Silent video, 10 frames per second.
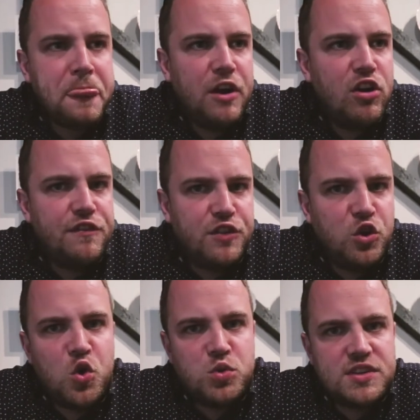rather than
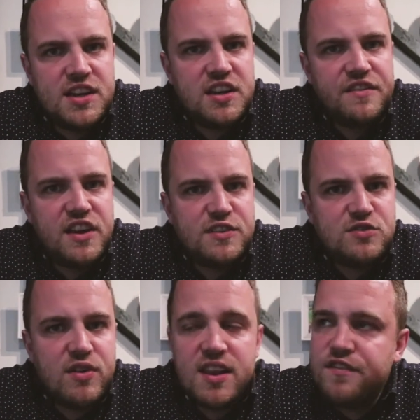quarterly in
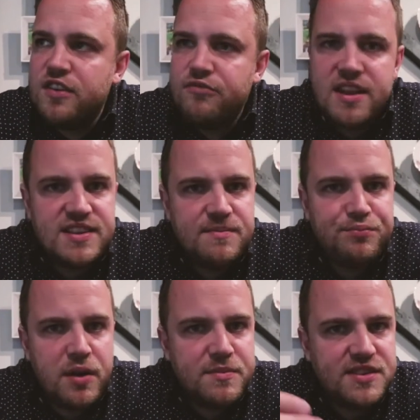advance rent if you're renting
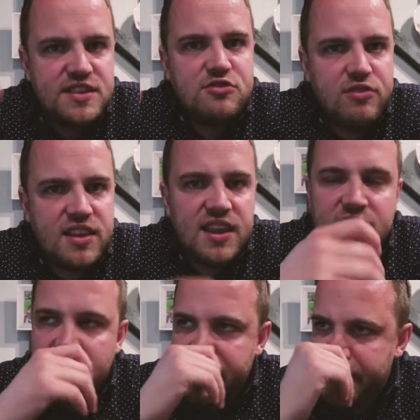premises or anything
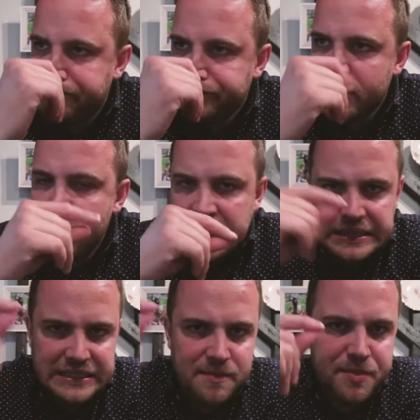like that.
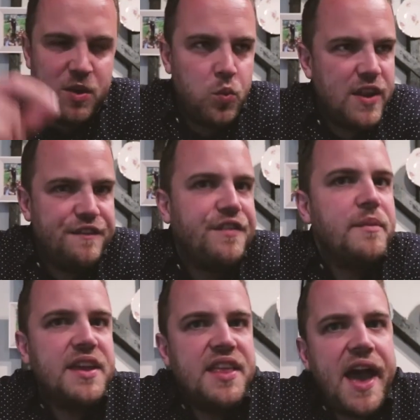It's a big win for
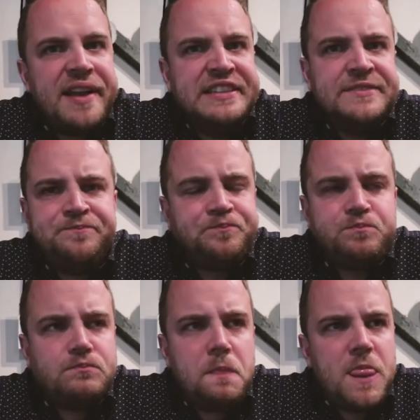me that
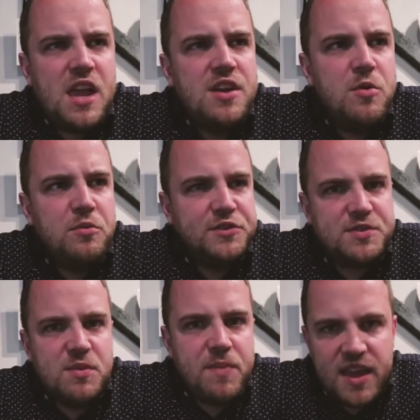no one wants
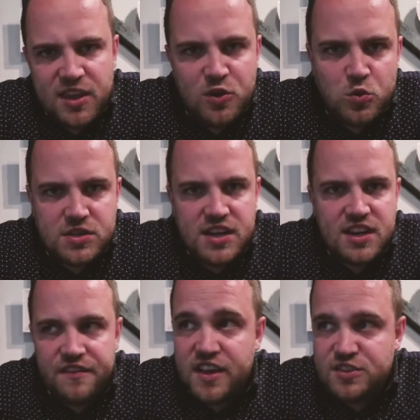to be paying quarterly
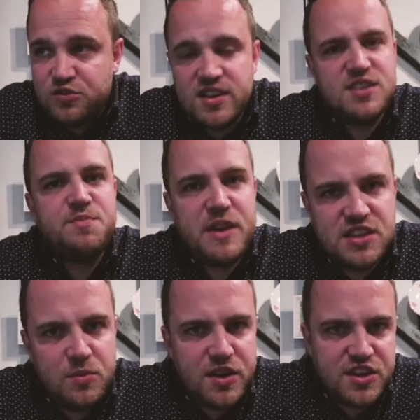in advance rent,
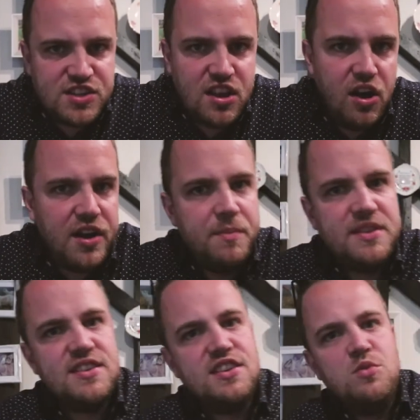especially when you're starting a
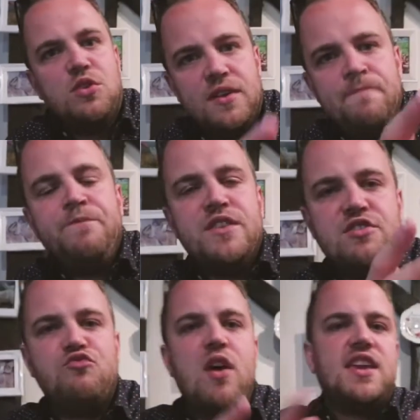business. You want
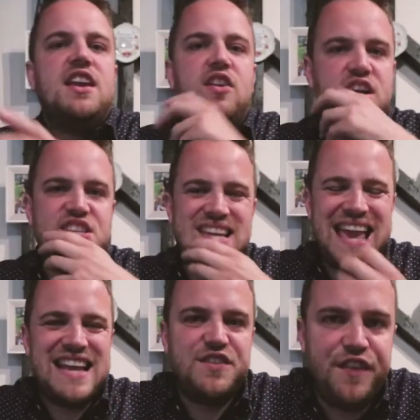to regularise your
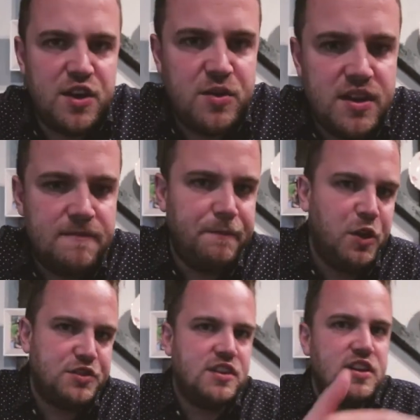cash flow and
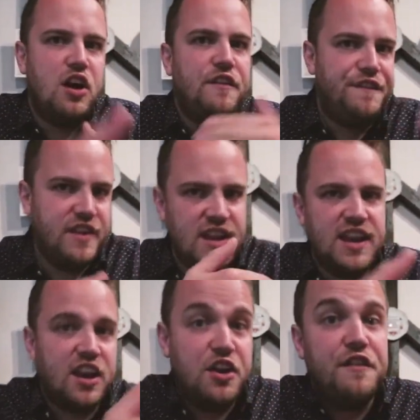lots and often,
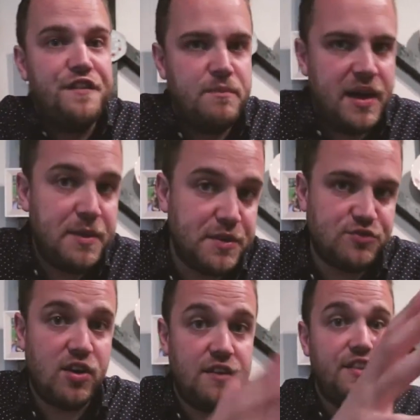little and often
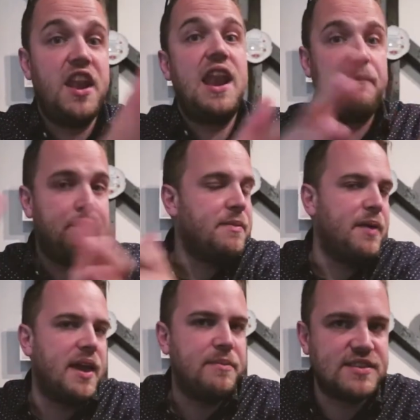payments rather than lumpy
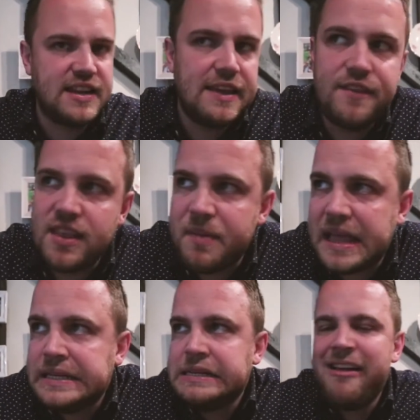payments leaving the
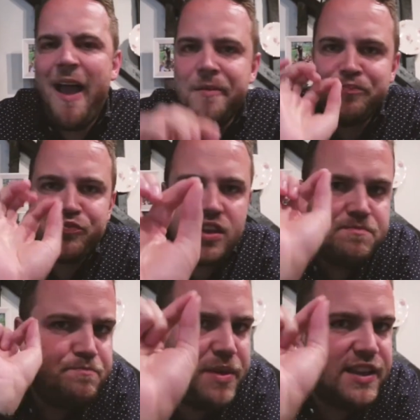bank.
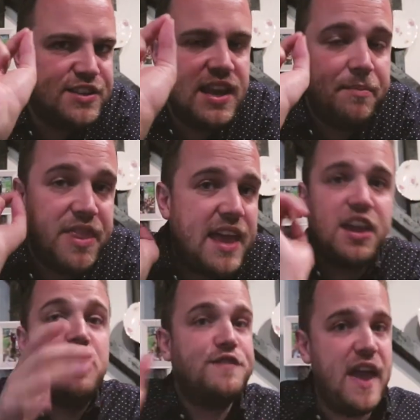A big tip, and that
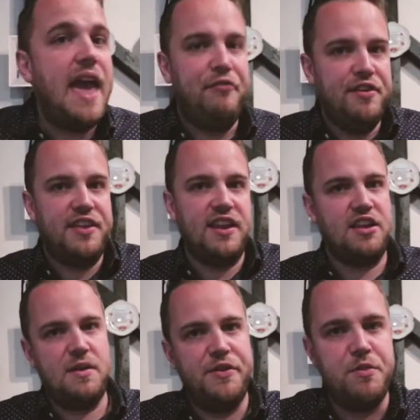goes for everything.
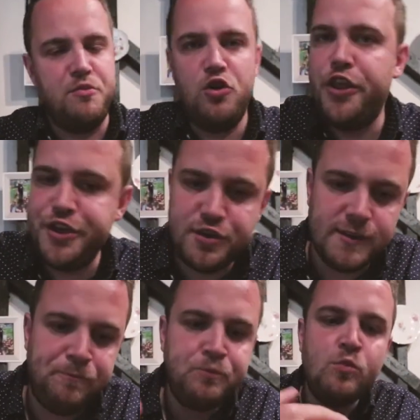You know, and the more that you can